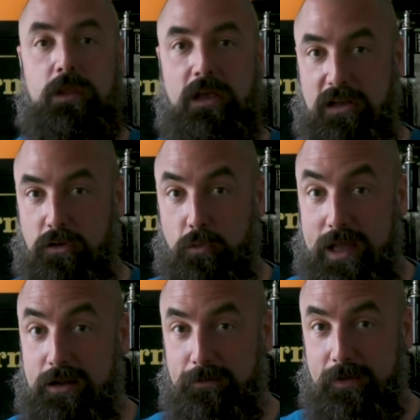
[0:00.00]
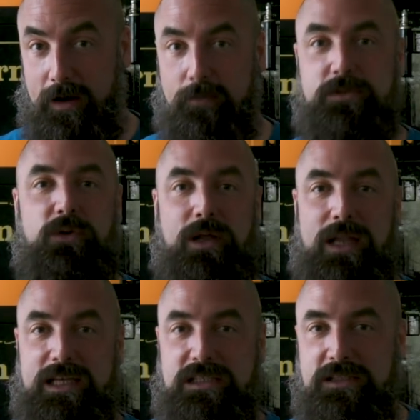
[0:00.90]
You can donate your firearms to a
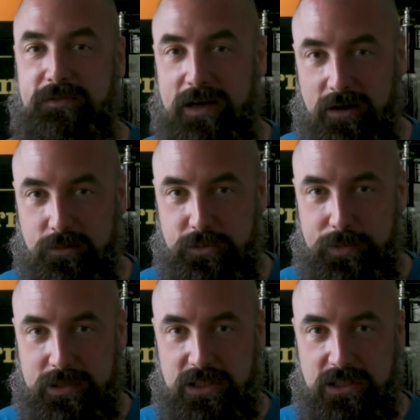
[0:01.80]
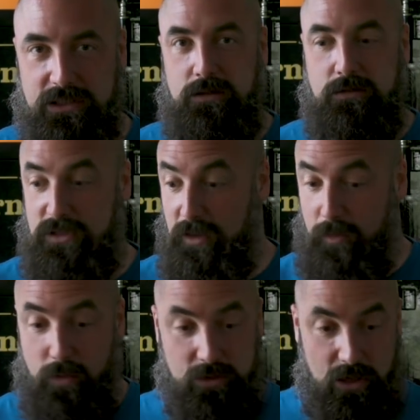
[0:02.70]
licensed firearms business.
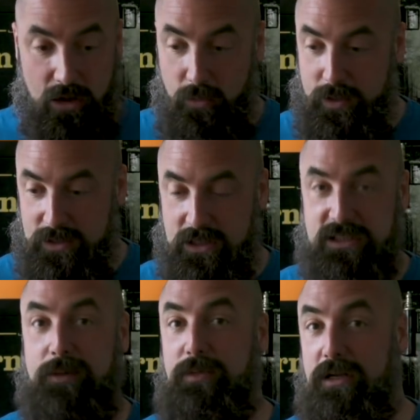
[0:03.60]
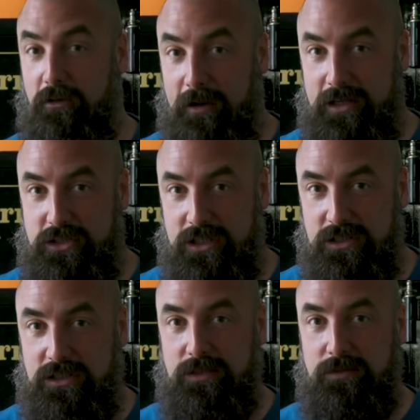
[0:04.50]
Silvercore is always accepting donations.